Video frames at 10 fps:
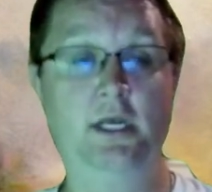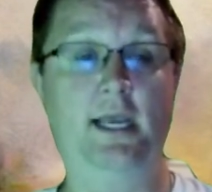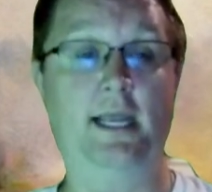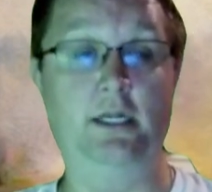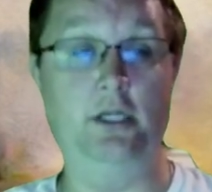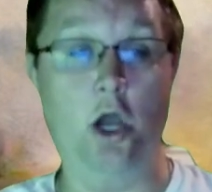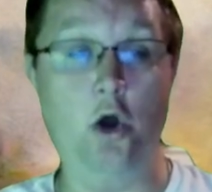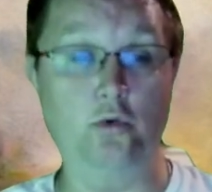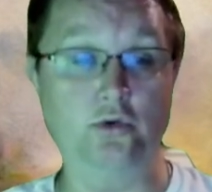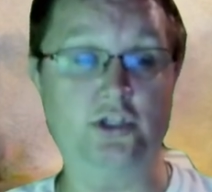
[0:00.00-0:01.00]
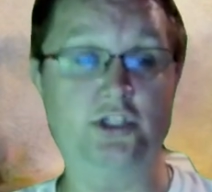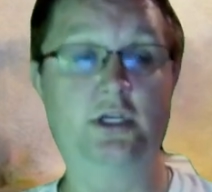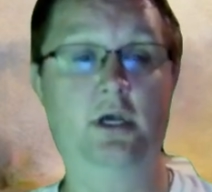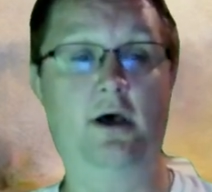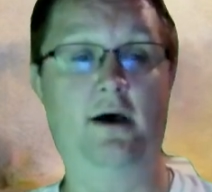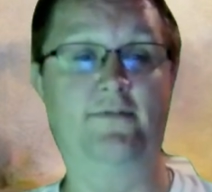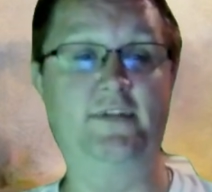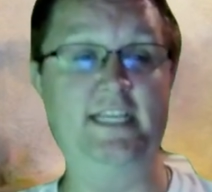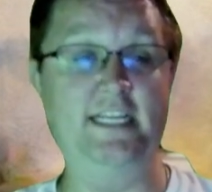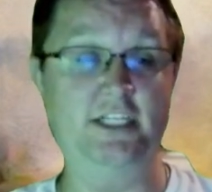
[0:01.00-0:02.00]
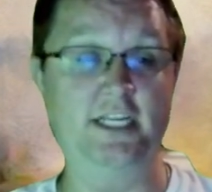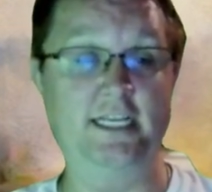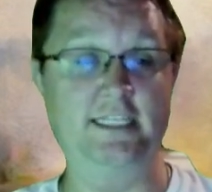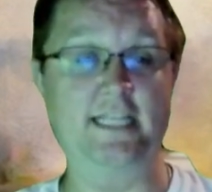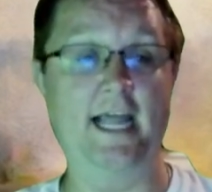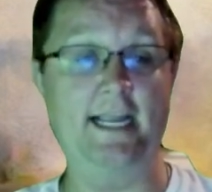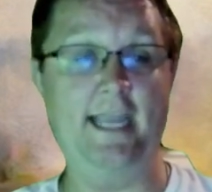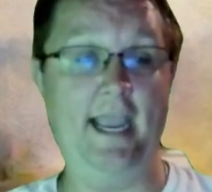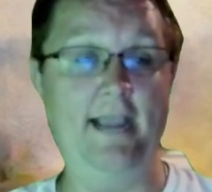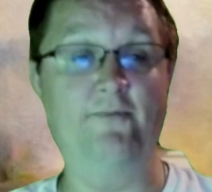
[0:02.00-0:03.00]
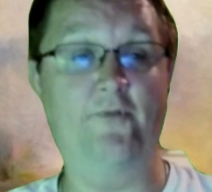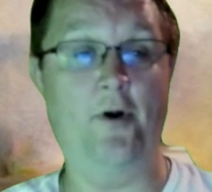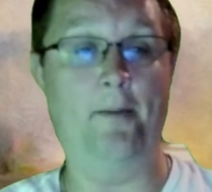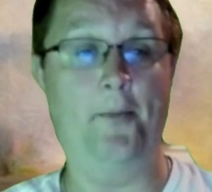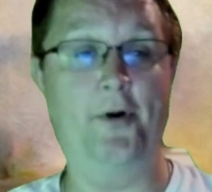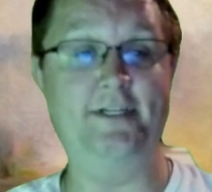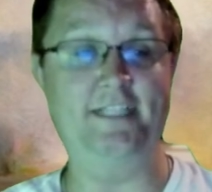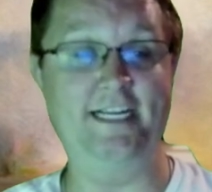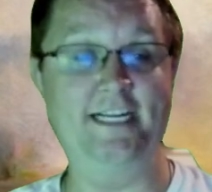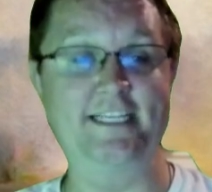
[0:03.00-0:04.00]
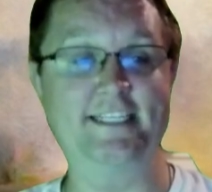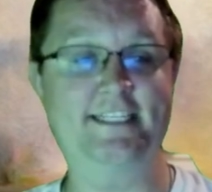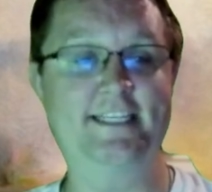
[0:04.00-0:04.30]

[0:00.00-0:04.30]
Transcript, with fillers: and notes of teachings that came from Martinez.